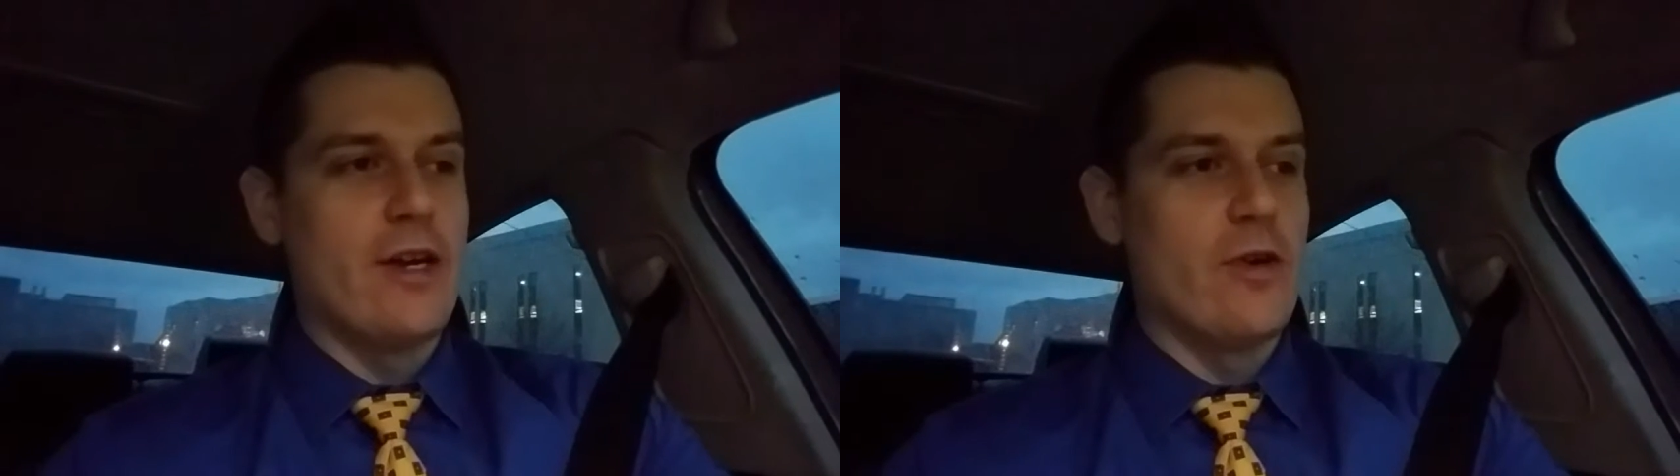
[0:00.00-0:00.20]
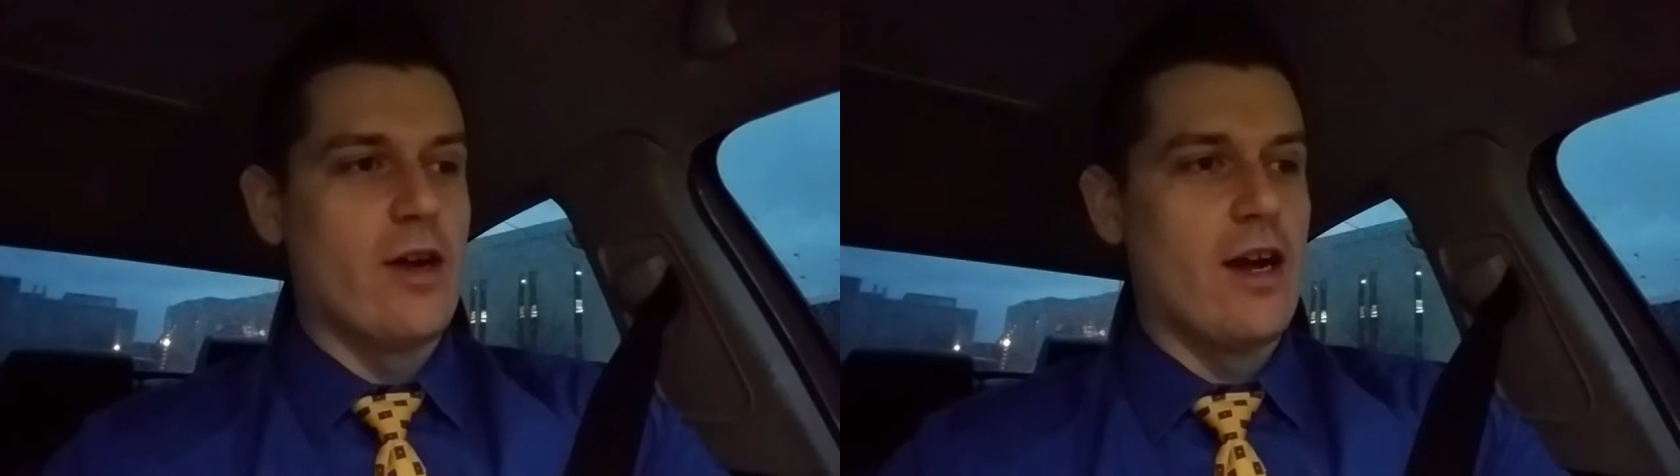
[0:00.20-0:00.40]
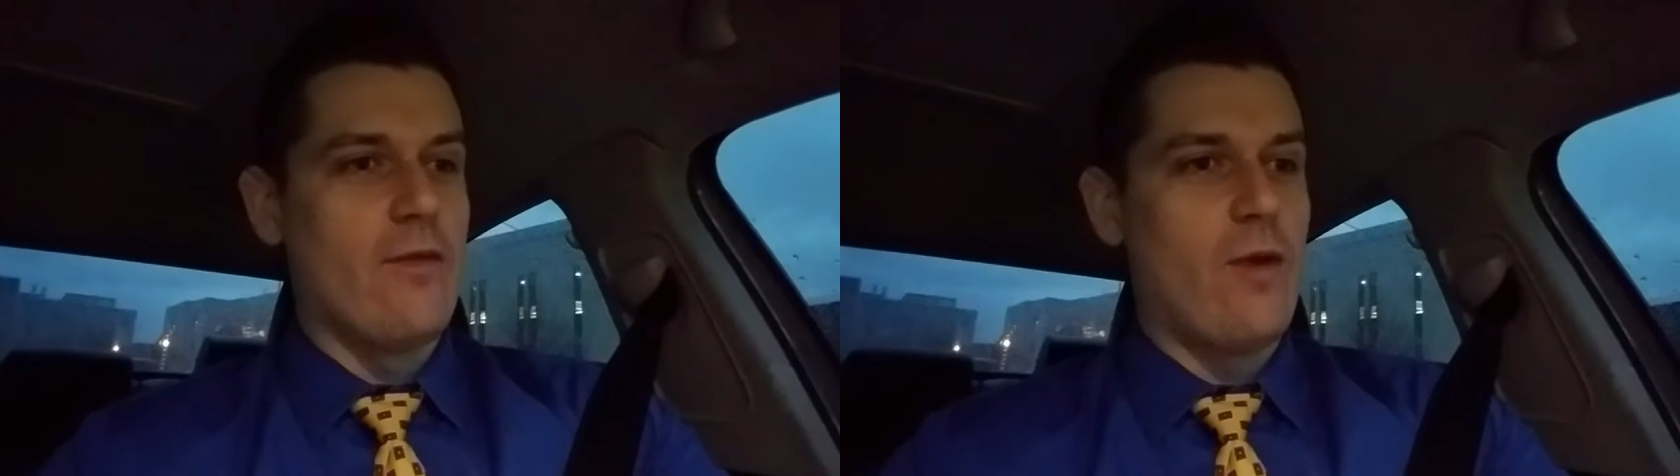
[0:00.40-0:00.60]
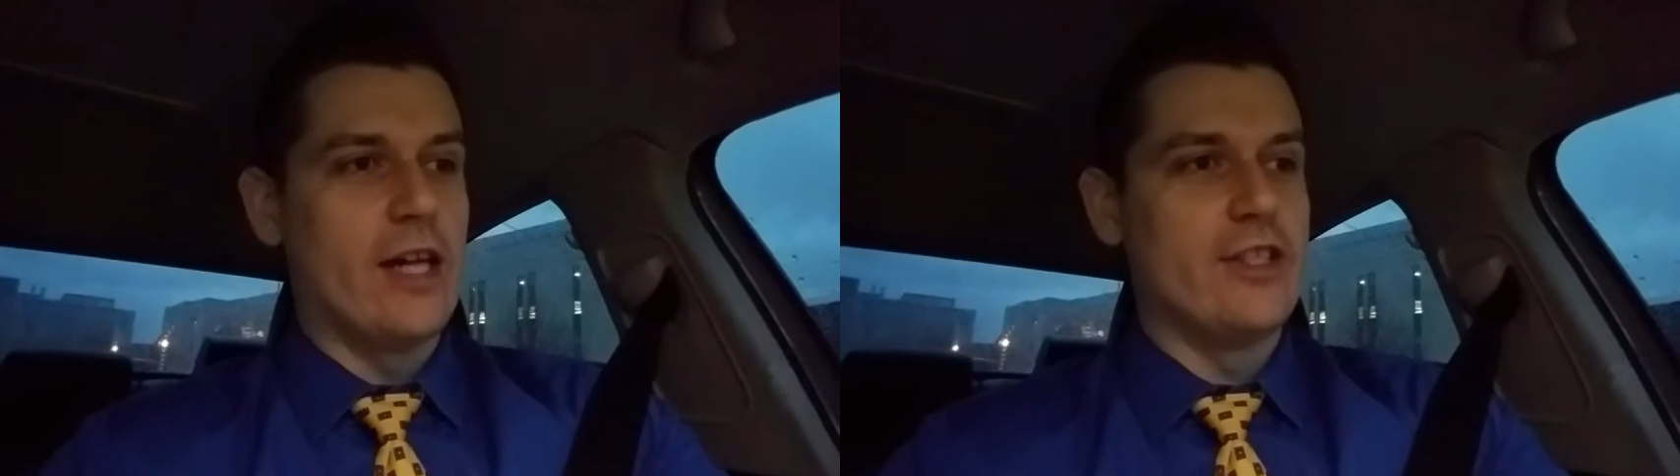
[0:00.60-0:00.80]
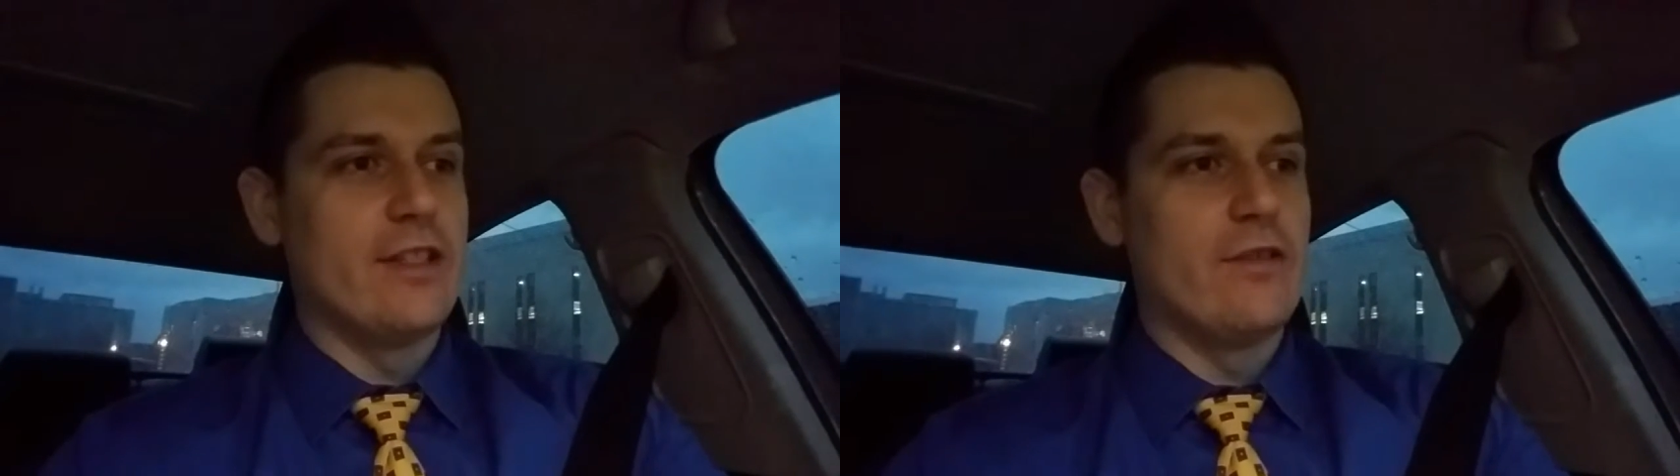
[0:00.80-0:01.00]
here
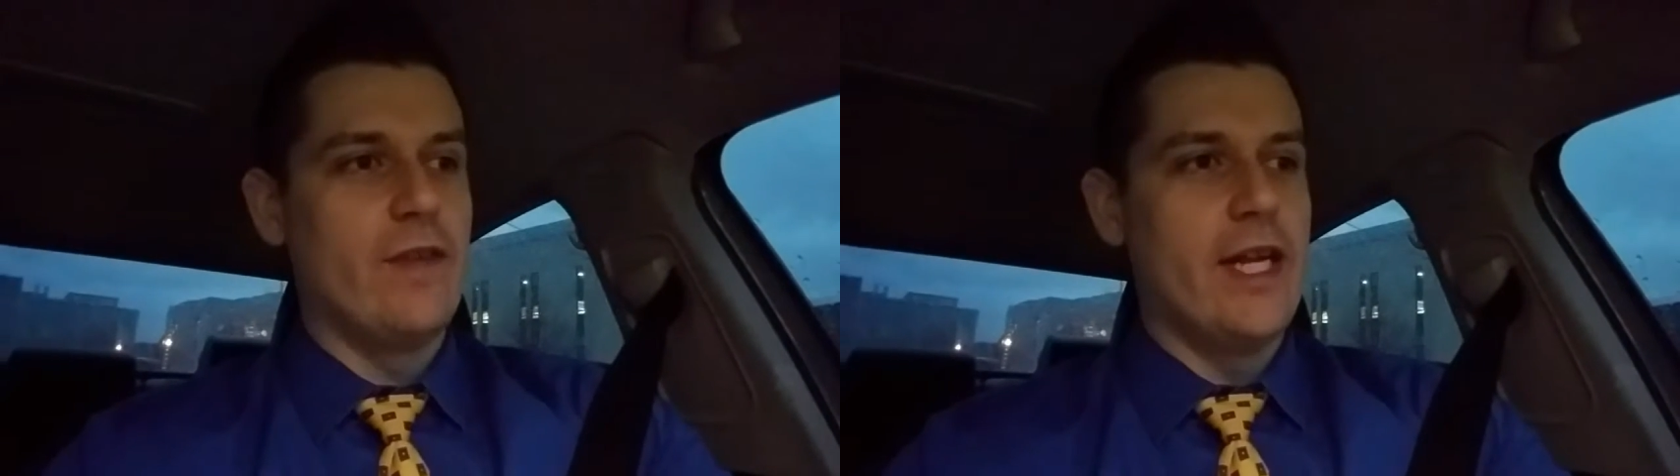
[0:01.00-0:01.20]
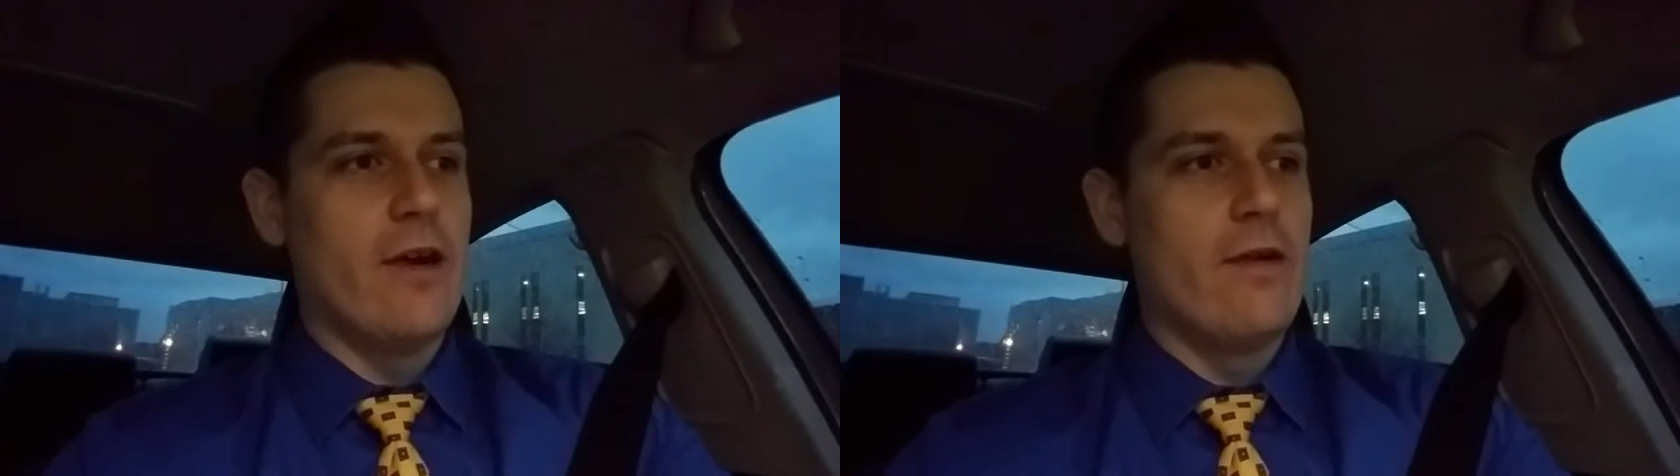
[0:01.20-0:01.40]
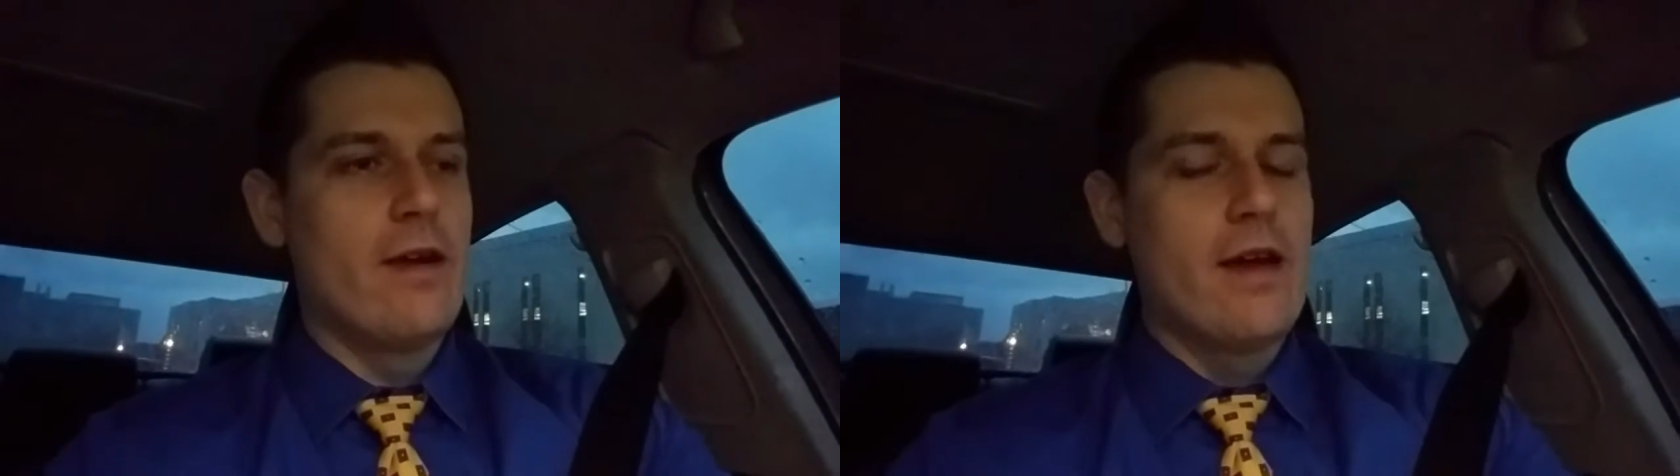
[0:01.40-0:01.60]
watching this video,